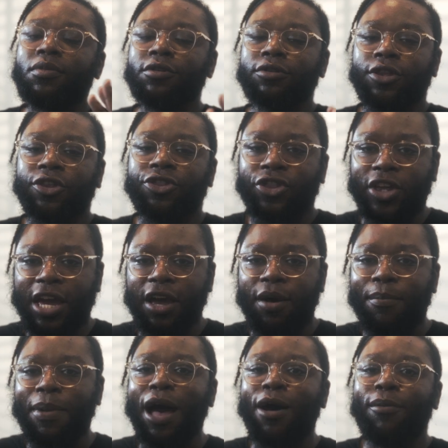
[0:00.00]
the thing
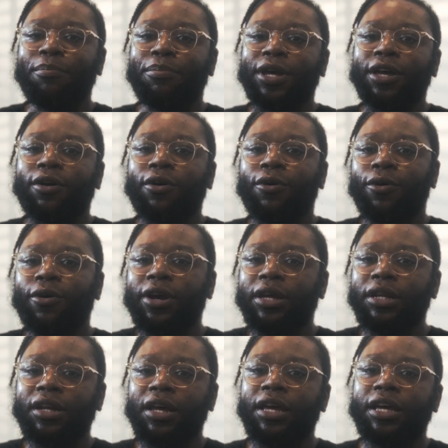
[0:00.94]
about
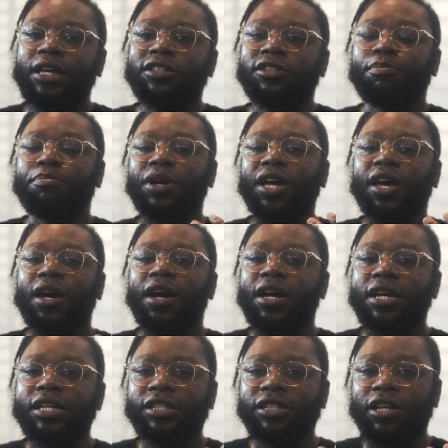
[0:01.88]
Bitcoin is
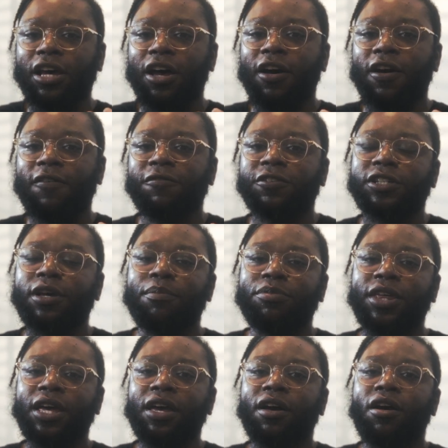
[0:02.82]
because of
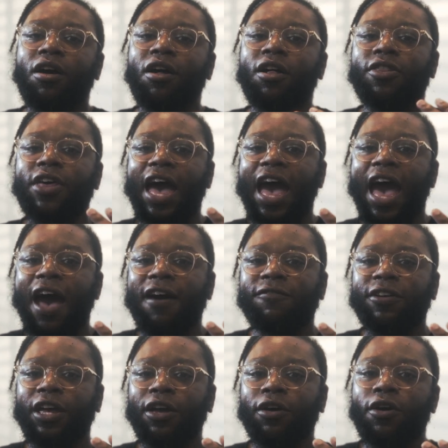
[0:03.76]
something called the
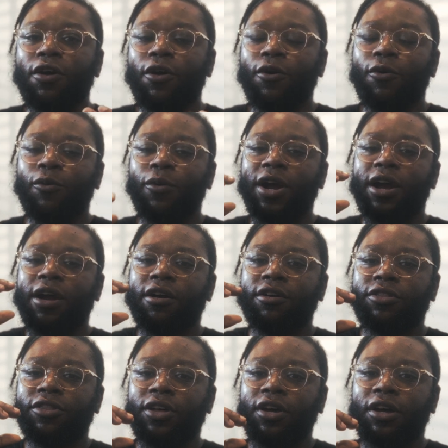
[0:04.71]
halving,
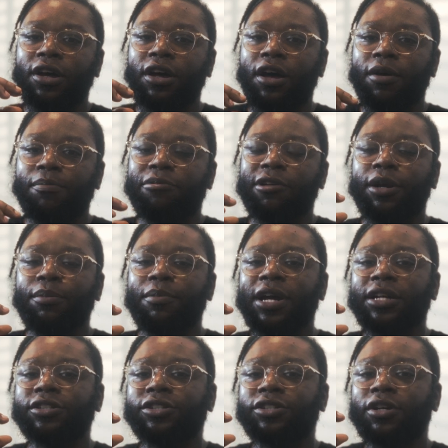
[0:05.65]
where the pretty
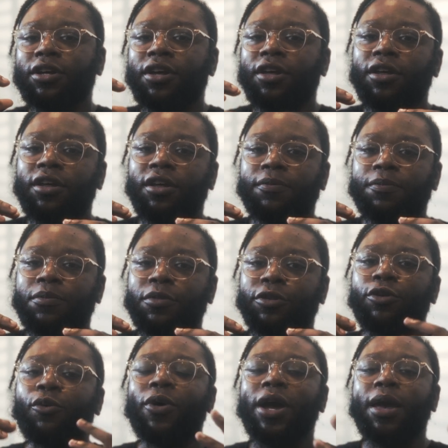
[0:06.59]
much
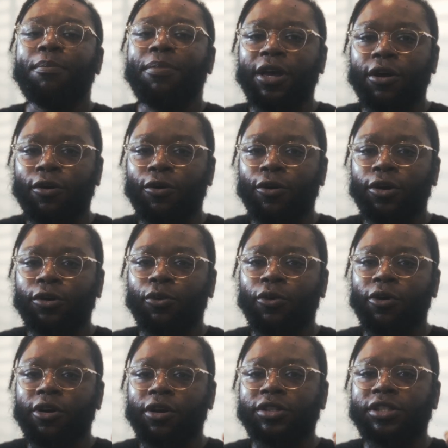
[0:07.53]
the way Bitcoin
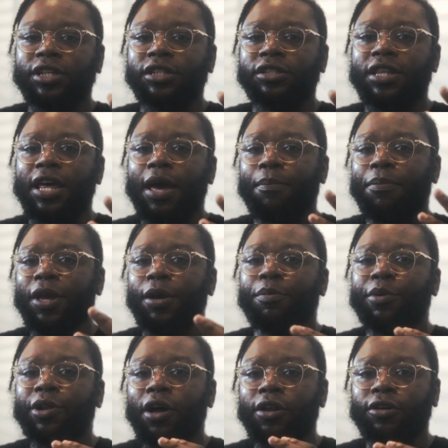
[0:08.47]
works is that
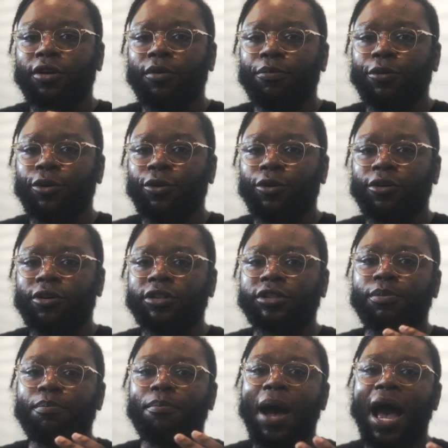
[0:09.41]
people on
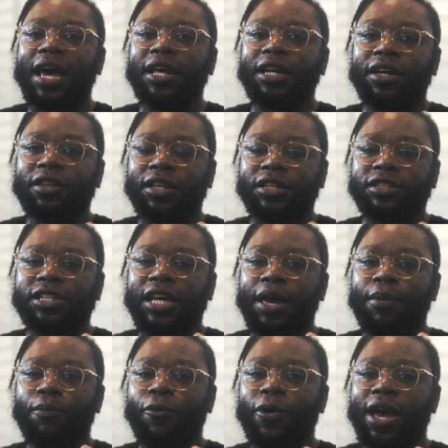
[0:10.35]
computers mine it the
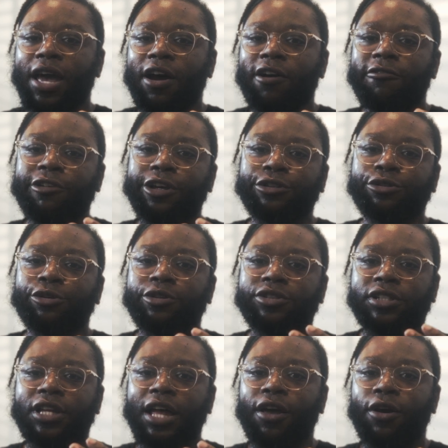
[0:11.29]
same way a
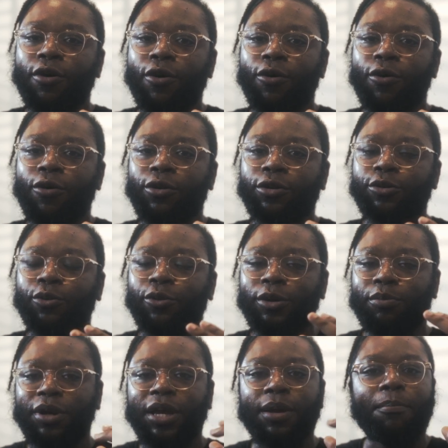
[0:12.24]
resource like gold
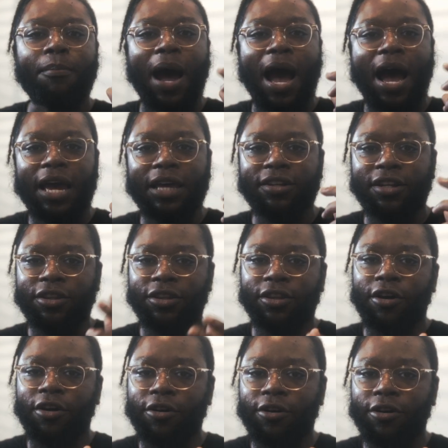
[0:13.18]
would be mined in
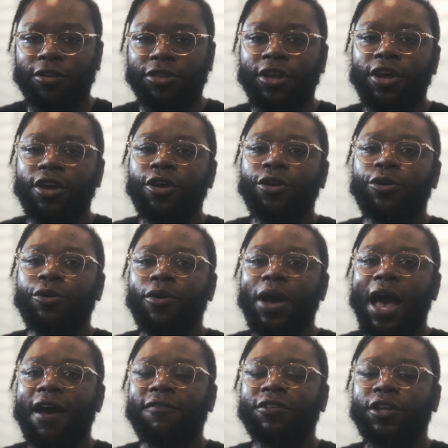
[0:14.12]
the earth. You
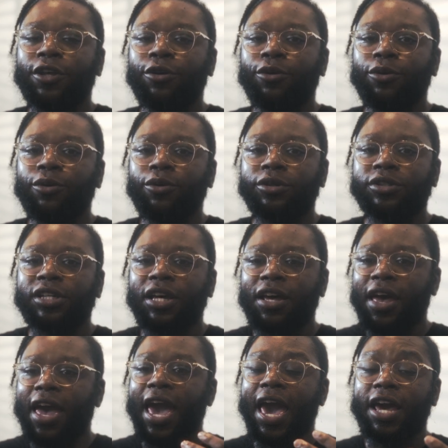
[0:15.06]
have to use
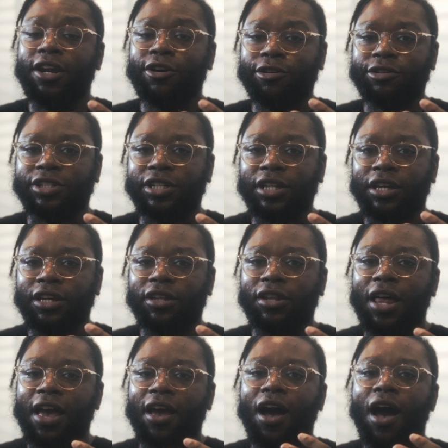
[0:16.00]
energy,
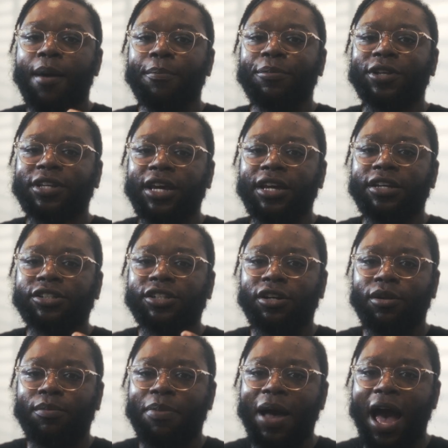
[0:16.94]
like
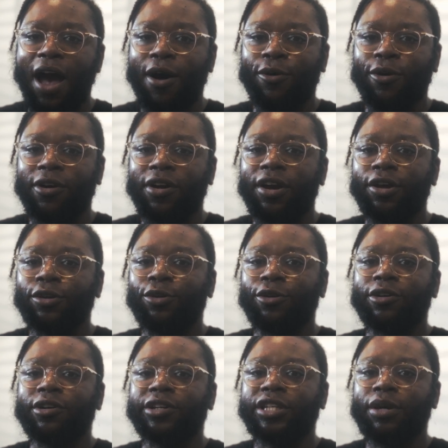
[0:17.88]
computational power, in
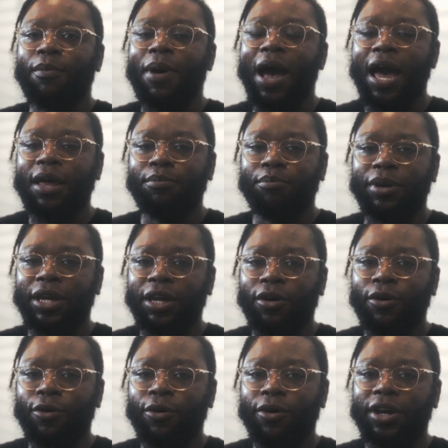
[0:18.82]
order to mine
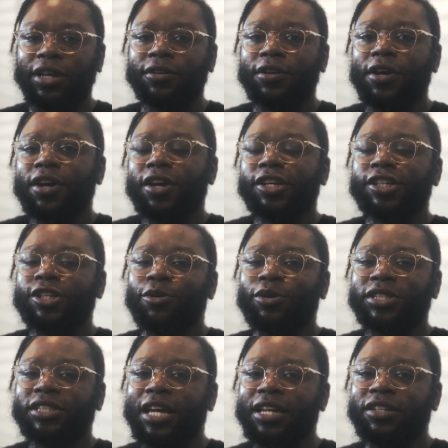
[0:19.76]
Bitcoin. So
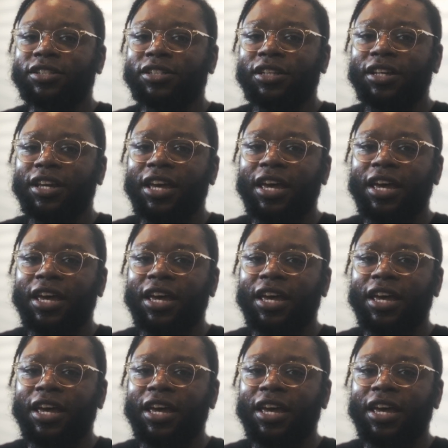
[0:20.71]
essentially,